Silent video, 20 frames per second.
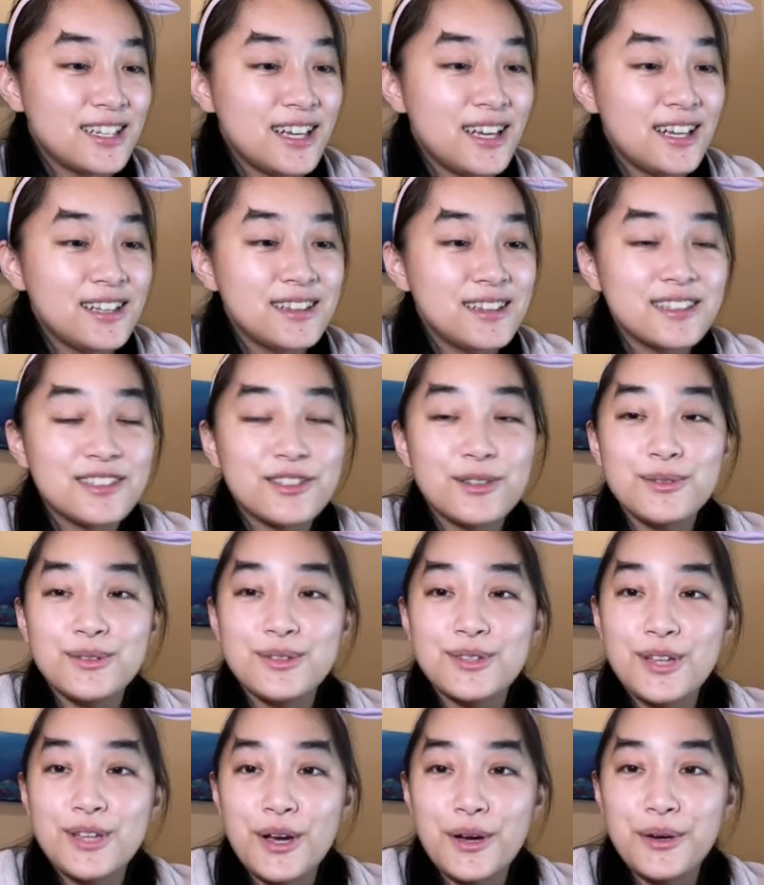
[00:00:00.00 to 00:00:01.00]
a little
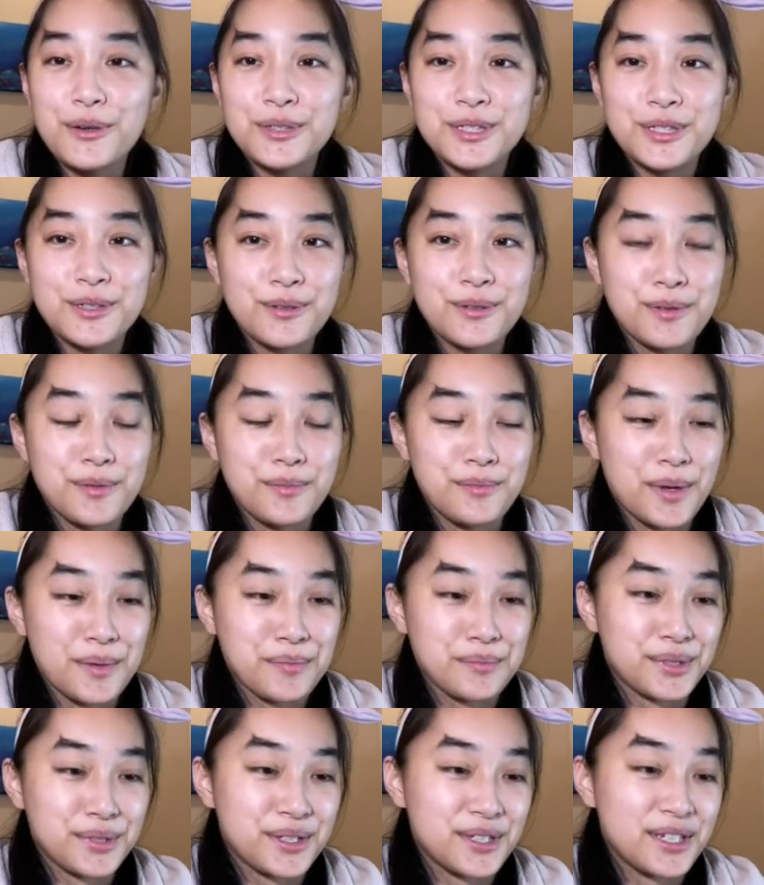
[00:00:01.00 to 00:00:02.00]
note to
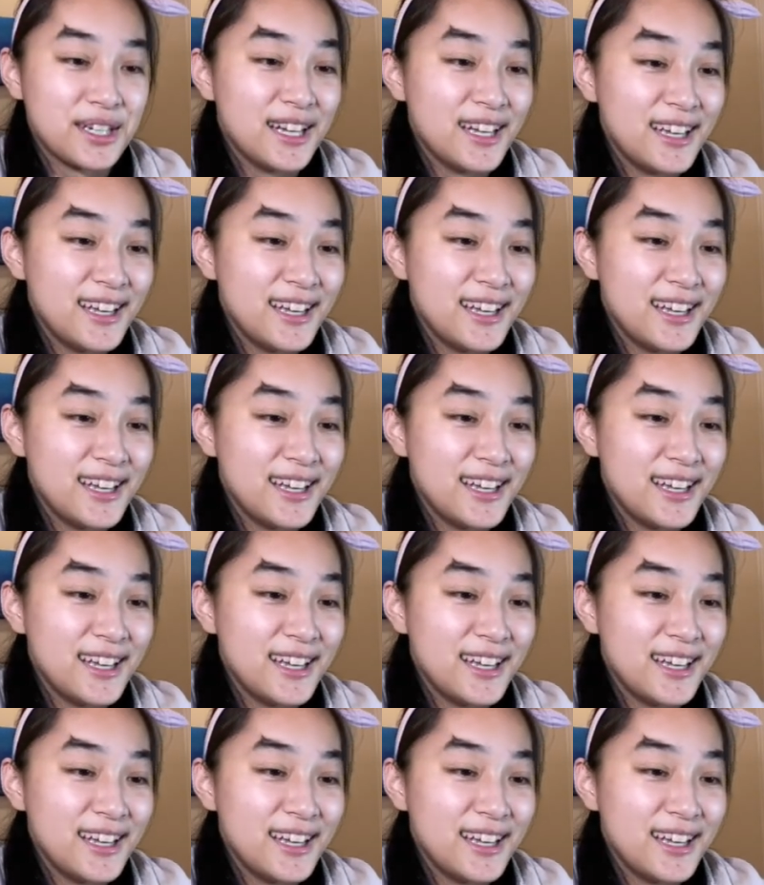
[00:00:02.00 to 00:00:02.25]
remember.